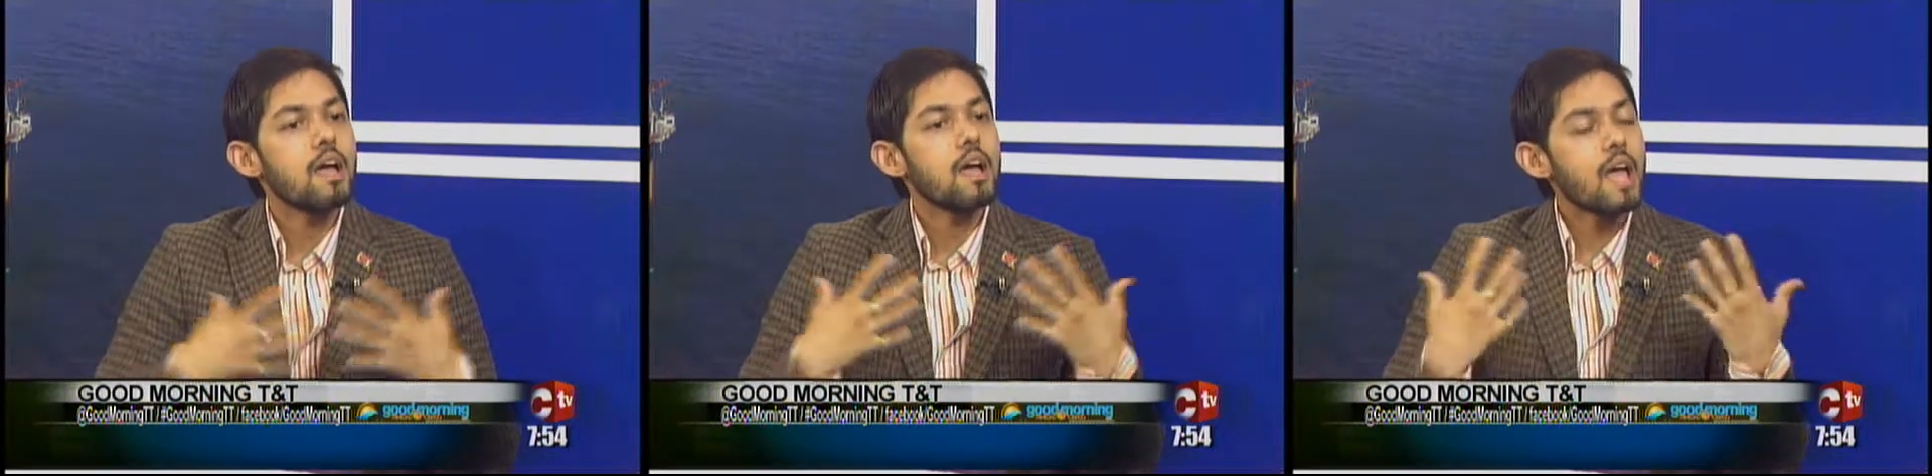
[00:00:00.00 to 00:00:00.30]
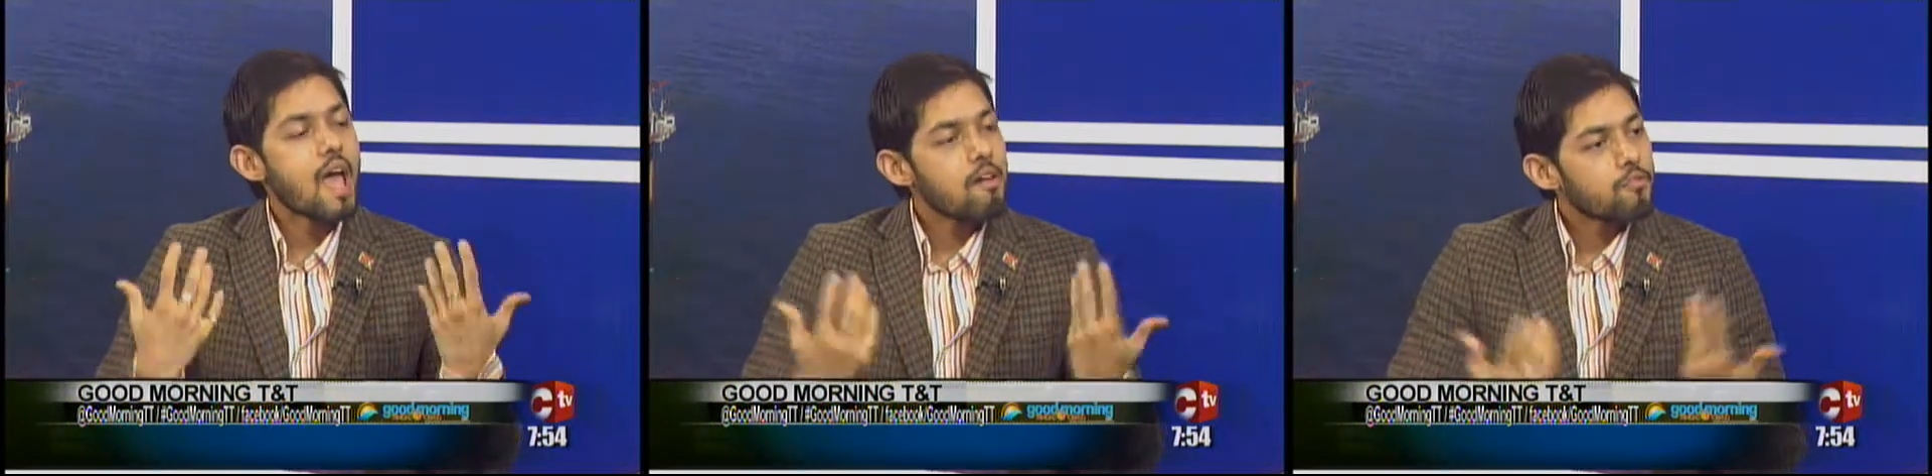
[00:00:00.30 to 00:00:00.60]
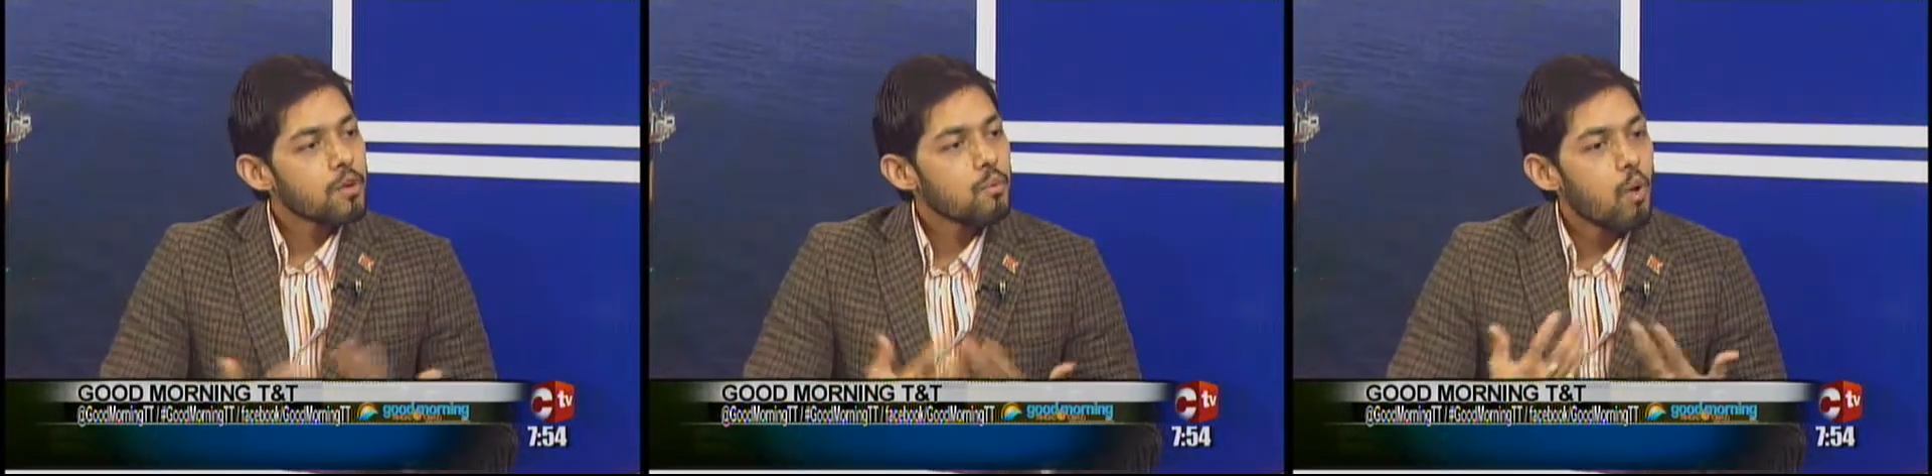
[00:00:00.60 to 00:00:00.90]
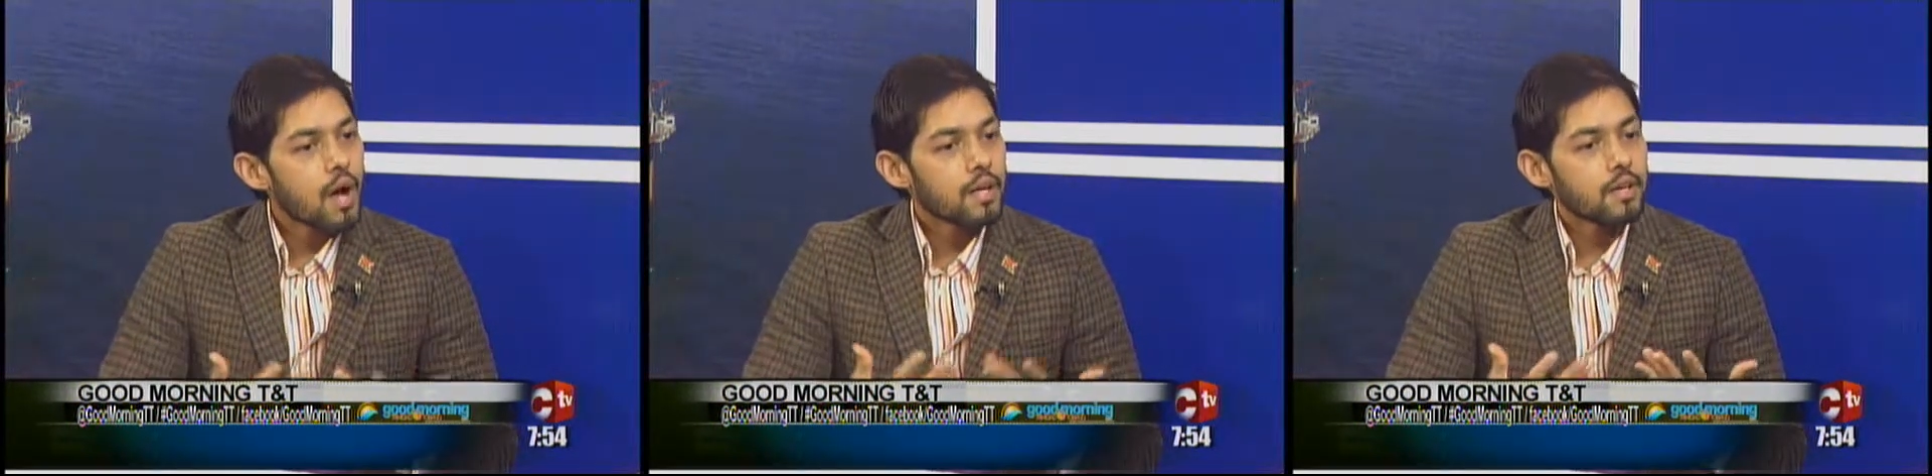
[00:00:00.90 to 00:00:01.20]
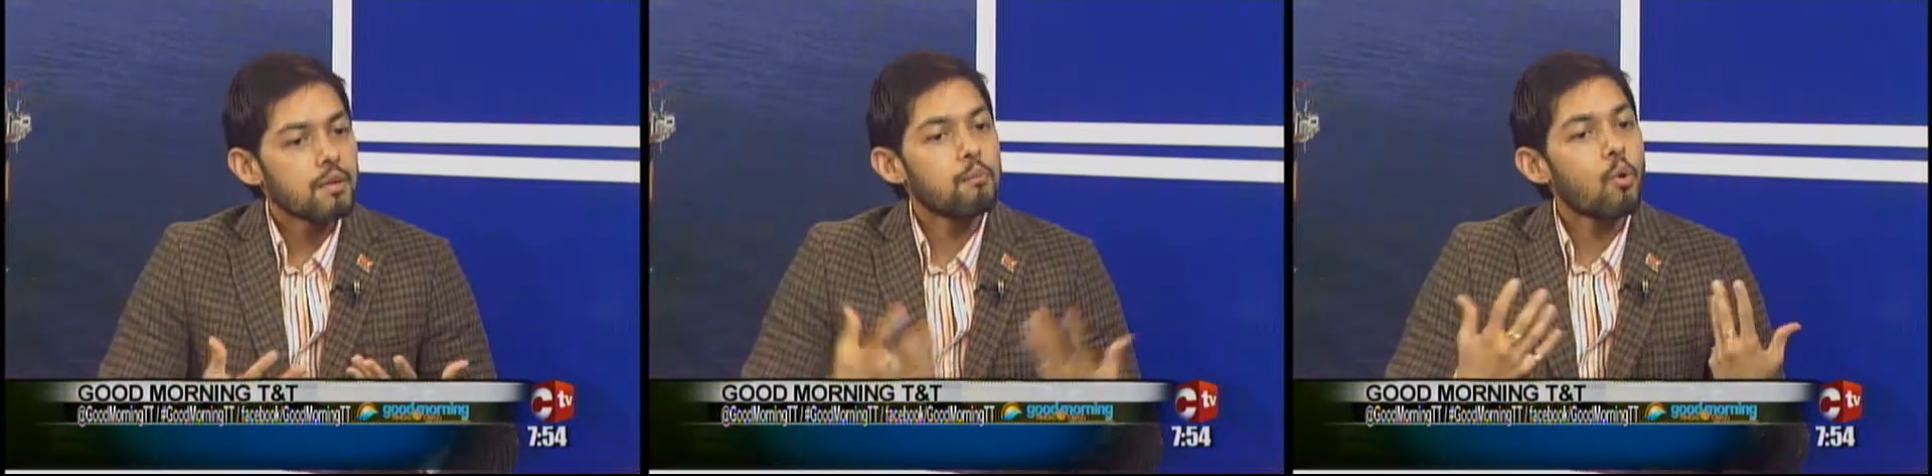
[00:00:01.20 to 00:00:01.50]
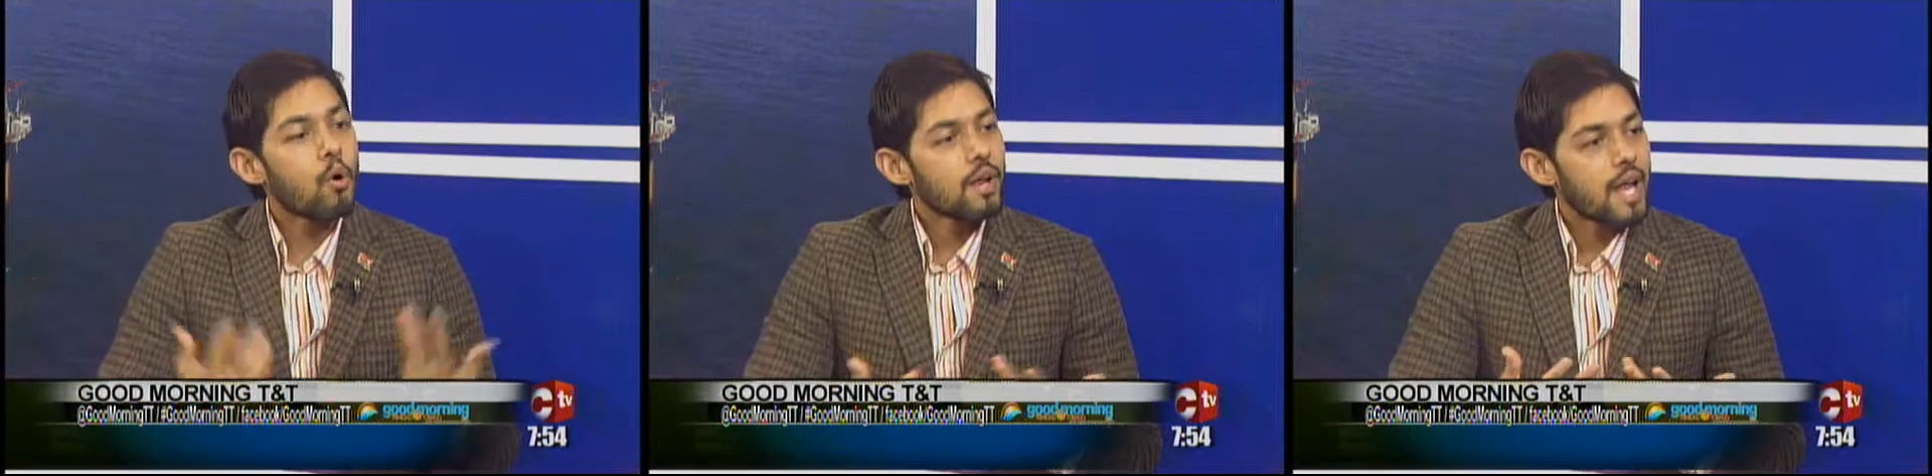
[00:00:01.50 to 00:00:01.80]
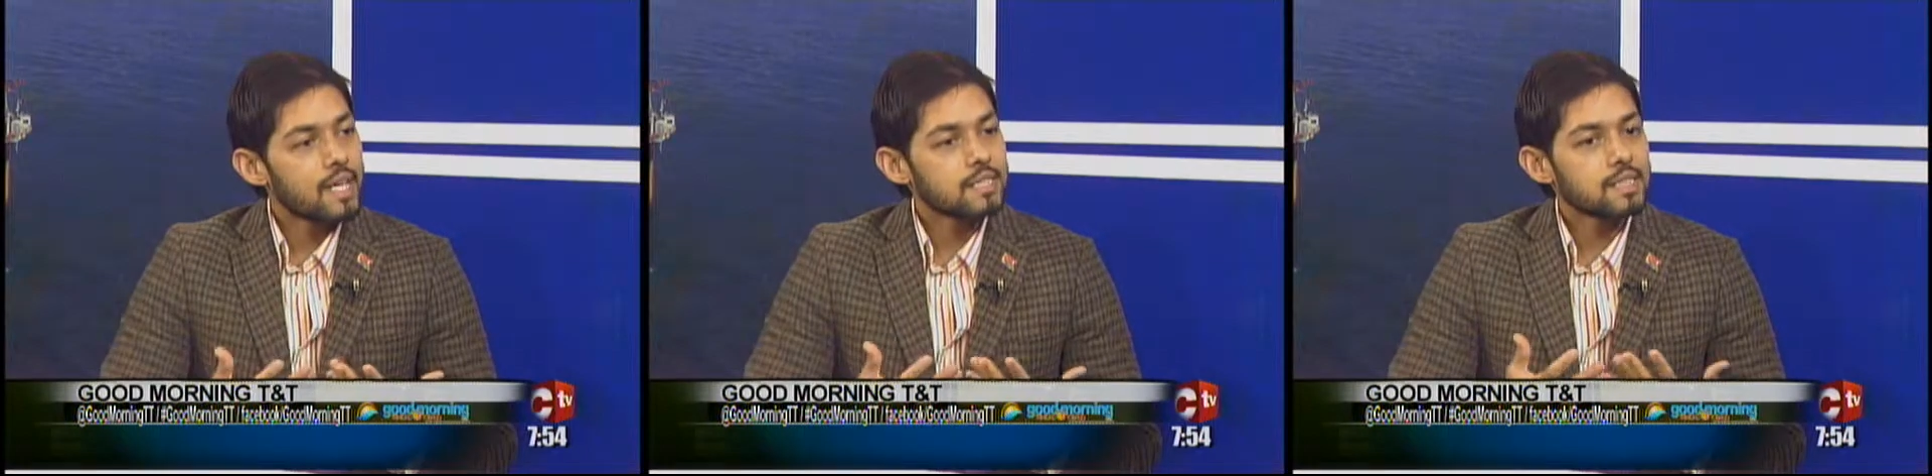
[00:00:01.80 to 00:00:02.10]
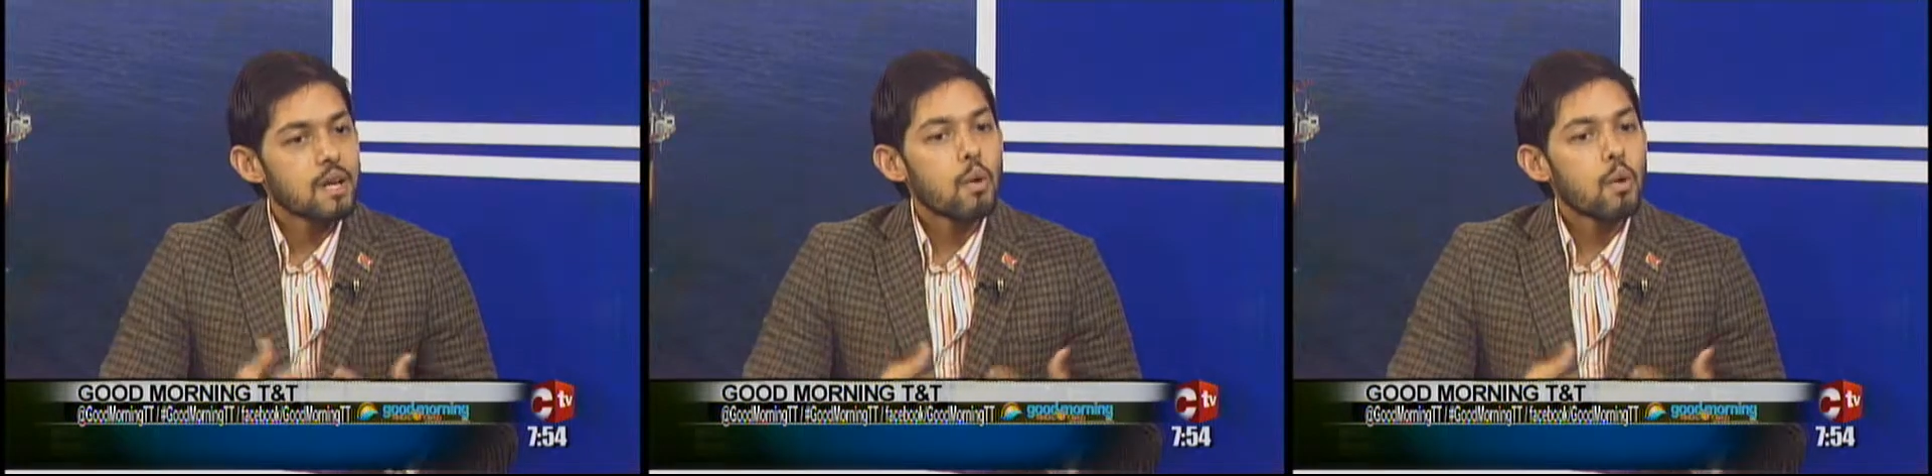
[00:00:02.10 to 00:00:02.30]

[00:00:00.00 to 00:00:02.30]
Everyone, more or less,